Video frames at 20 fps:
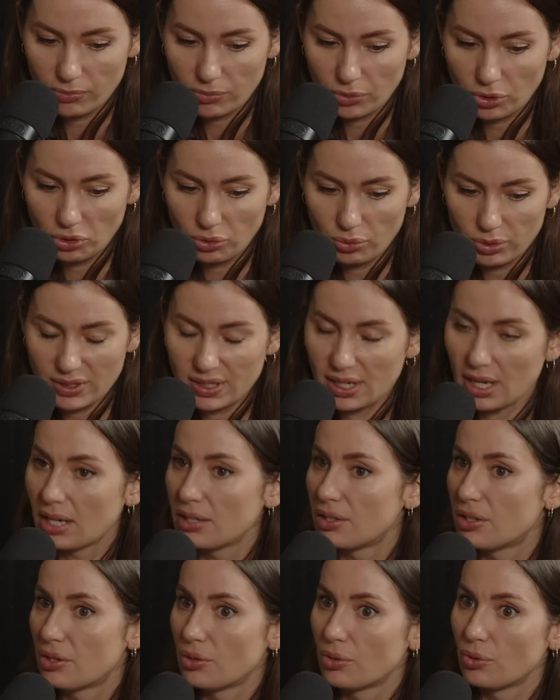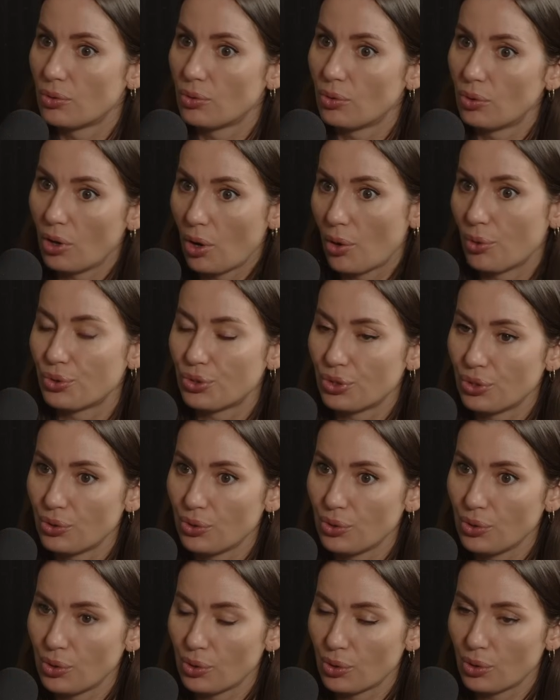You decide to go to
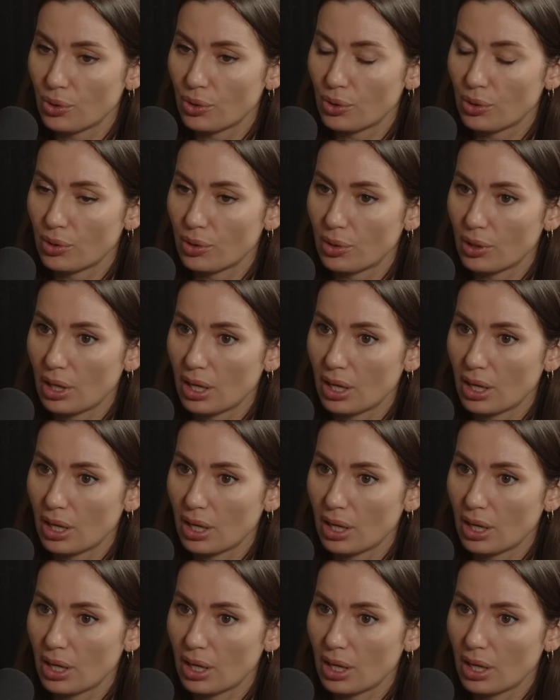your